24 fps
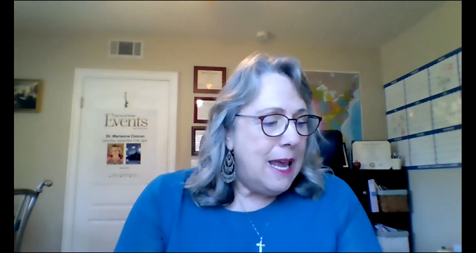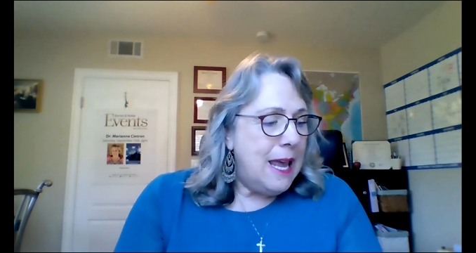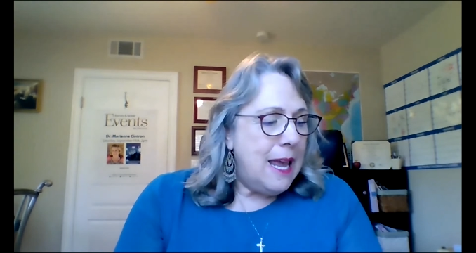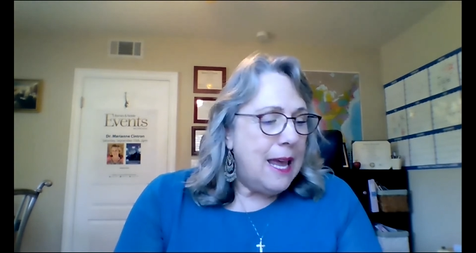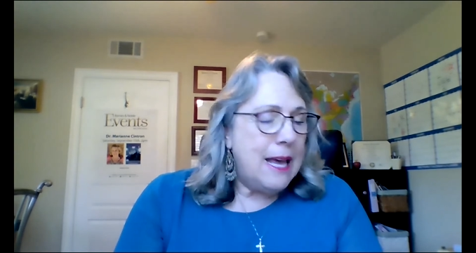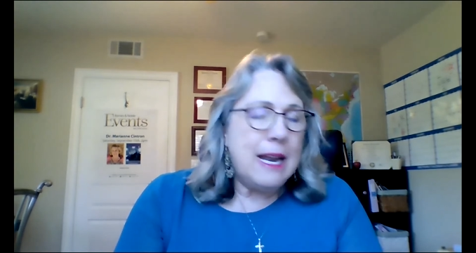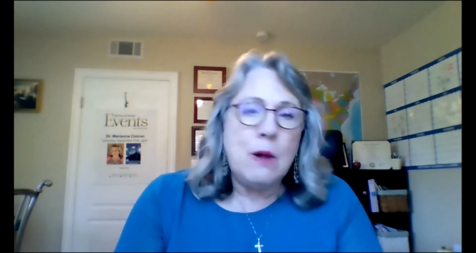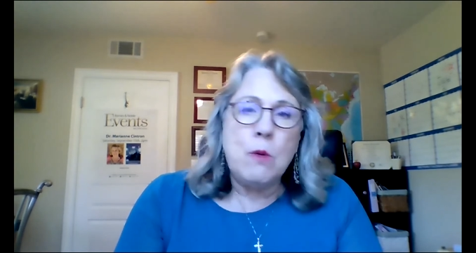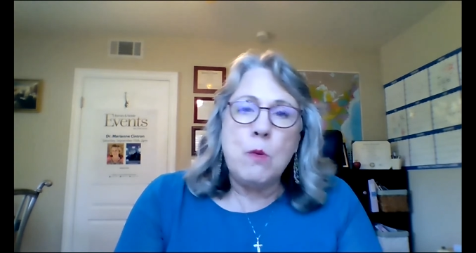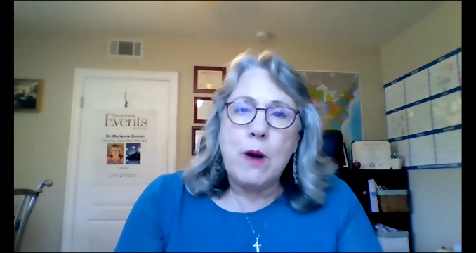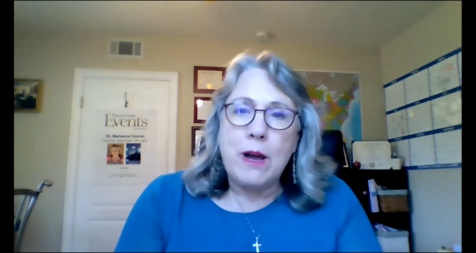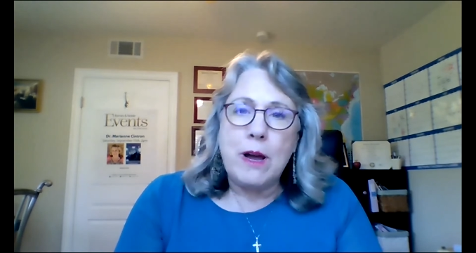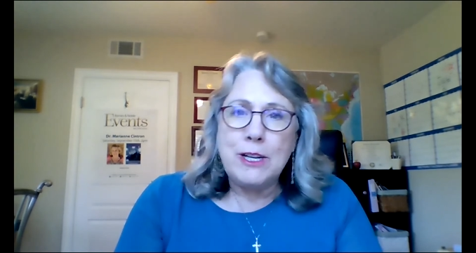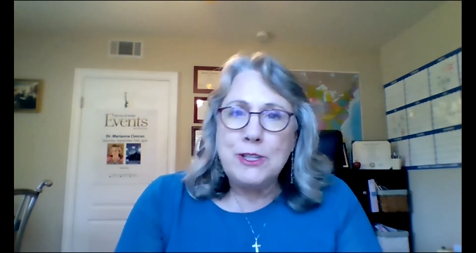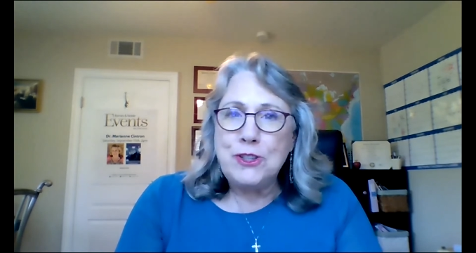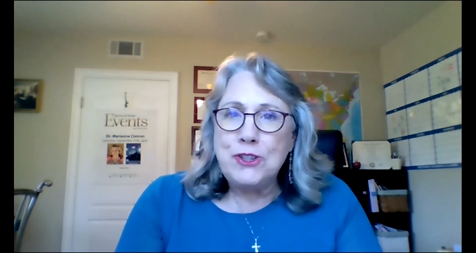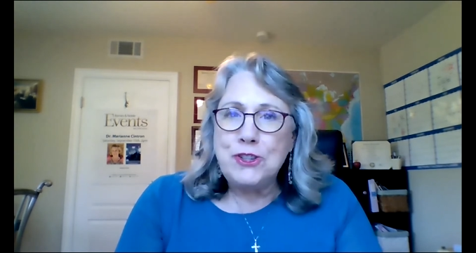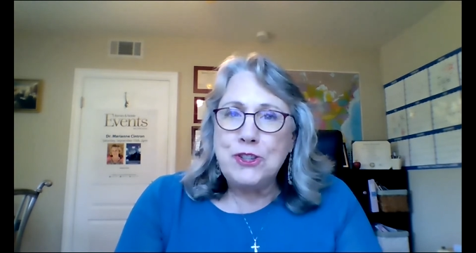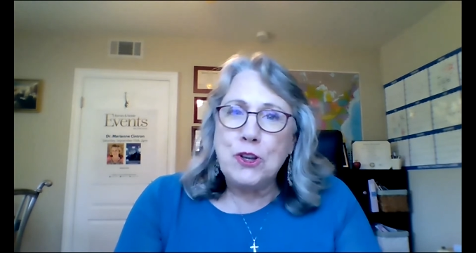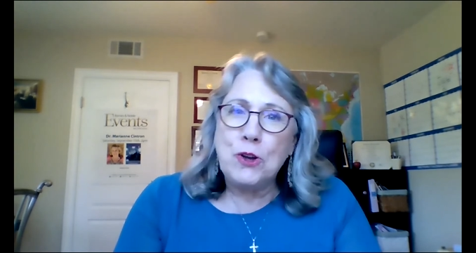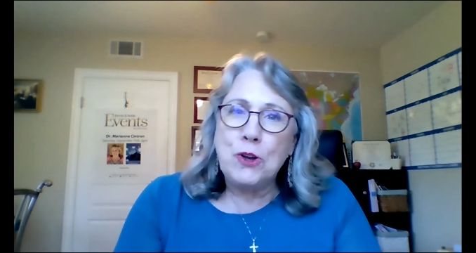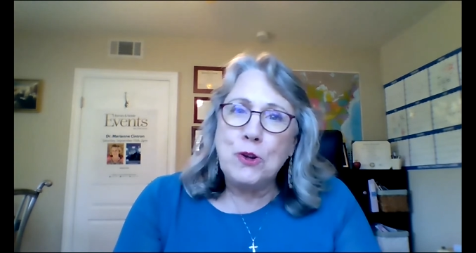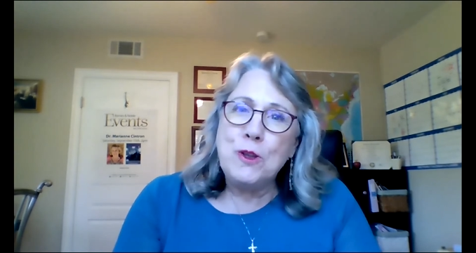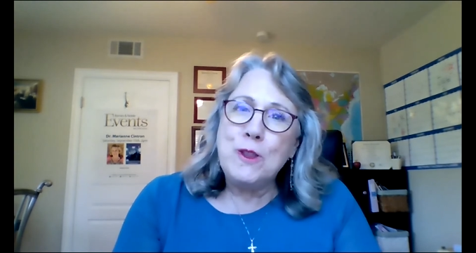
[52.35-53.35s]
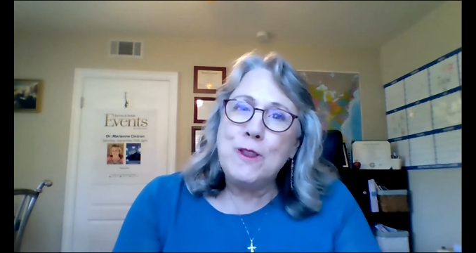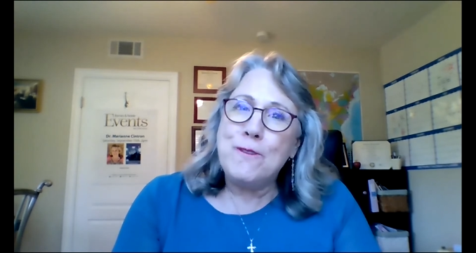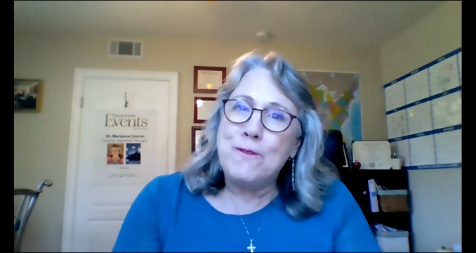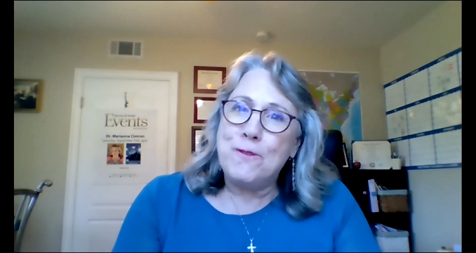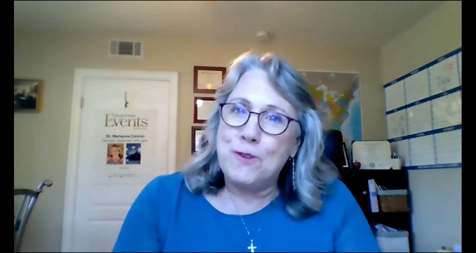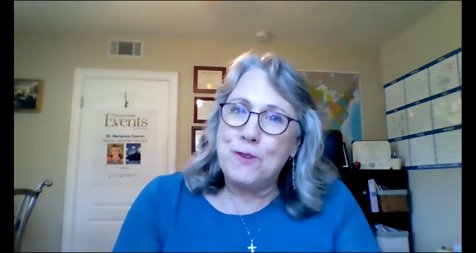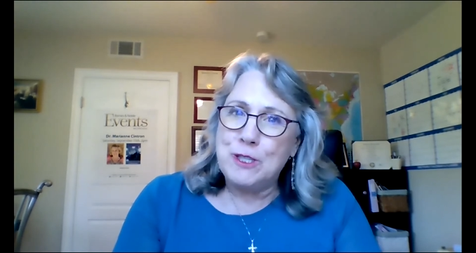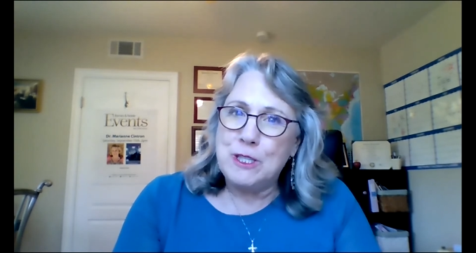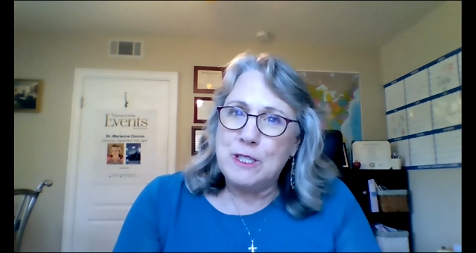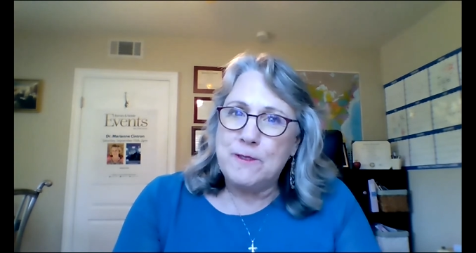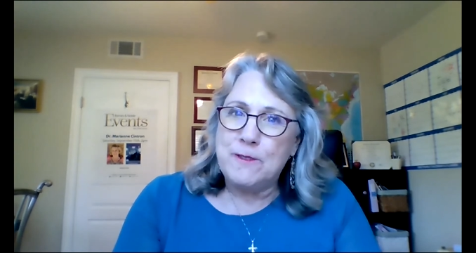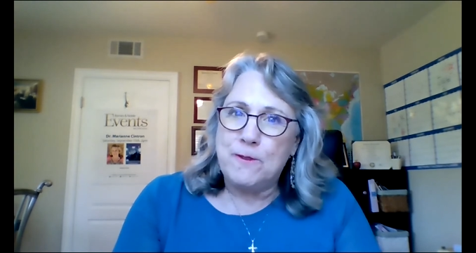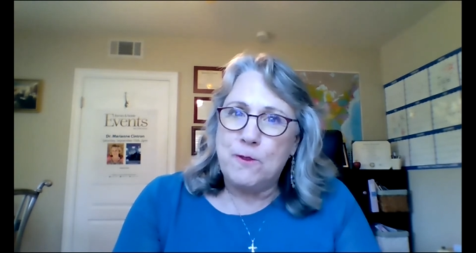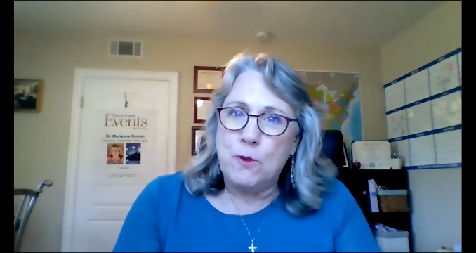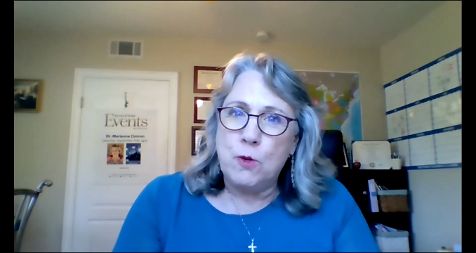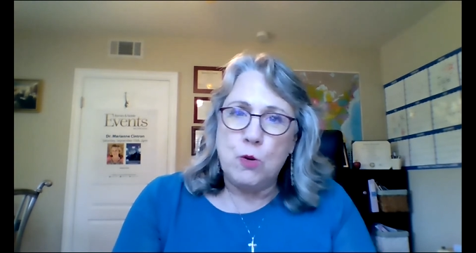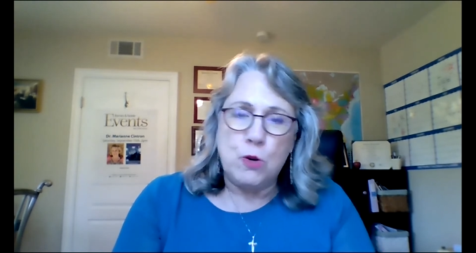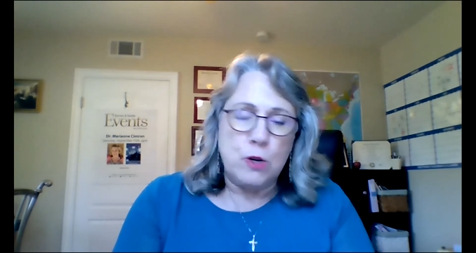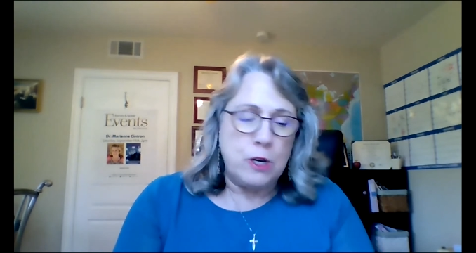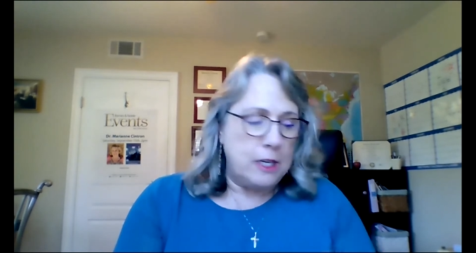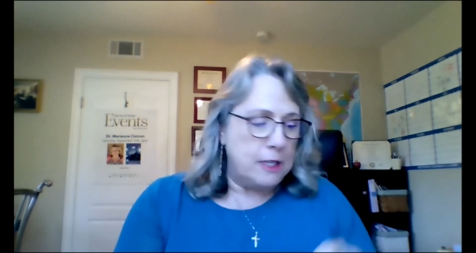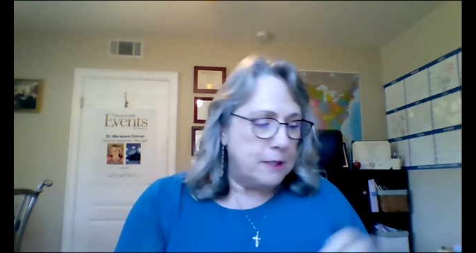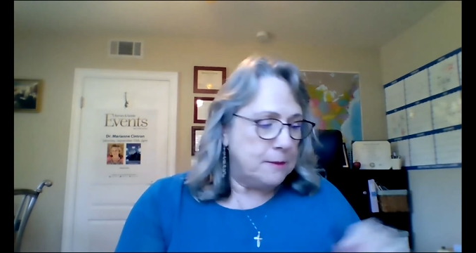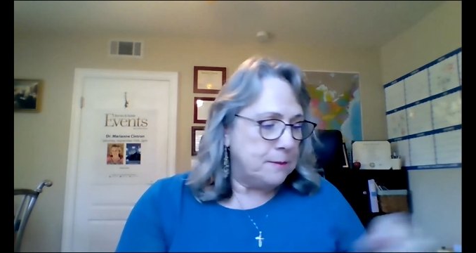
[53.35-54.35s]
and I want to show you the first
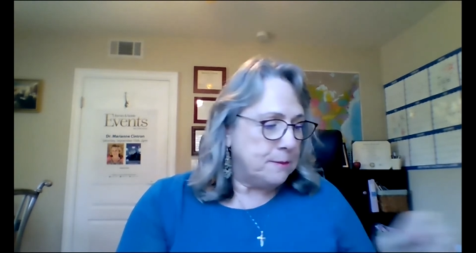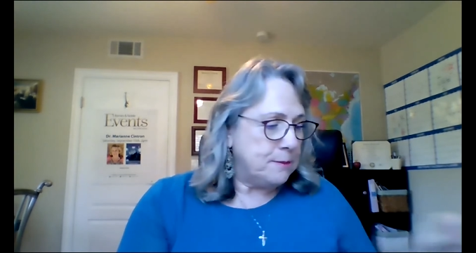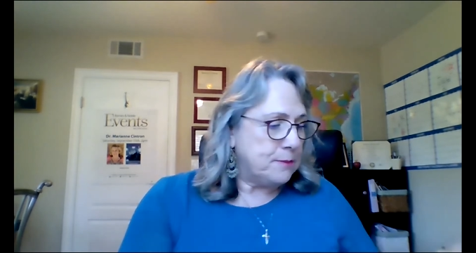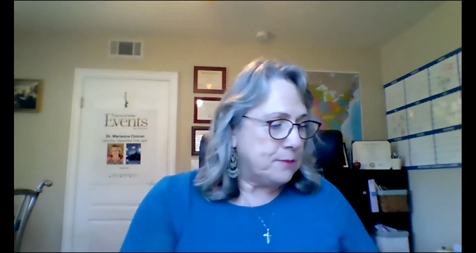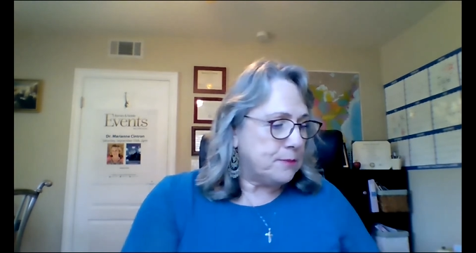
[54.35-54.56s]
four.